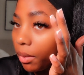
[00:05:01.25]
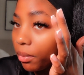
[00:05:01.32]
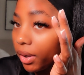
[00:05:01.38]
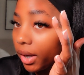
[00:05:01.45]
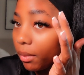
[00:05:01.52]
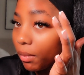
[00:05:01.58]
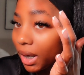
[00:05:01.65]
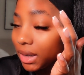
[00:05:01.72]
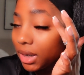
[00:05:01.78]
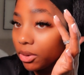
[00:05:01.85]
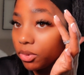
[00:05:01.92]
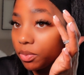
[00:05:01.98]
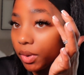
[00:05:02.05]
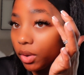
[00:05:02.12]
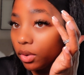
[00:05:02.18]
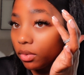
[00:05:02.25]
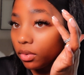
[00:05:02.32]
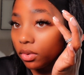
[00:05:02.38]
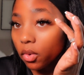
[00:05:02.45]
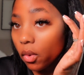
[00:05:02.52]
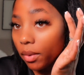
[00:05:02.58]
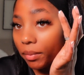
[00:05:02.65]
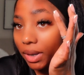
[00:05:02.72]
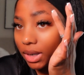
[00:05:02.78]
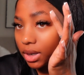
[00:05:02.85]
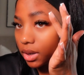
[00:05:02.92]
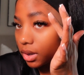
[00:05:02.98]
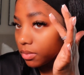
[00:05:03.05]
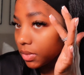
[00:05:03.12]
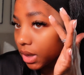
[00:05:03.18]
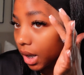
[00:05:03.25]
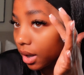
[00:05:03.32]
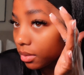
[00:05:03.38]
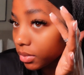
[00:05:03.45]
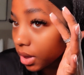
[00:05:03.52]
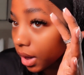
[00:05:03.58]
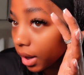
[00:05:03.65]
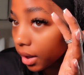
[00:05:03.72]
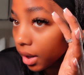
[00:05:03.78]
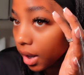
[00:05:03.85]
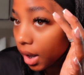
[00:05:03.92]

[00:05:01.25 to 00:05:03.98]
but my tips be going missing sometimes. Like,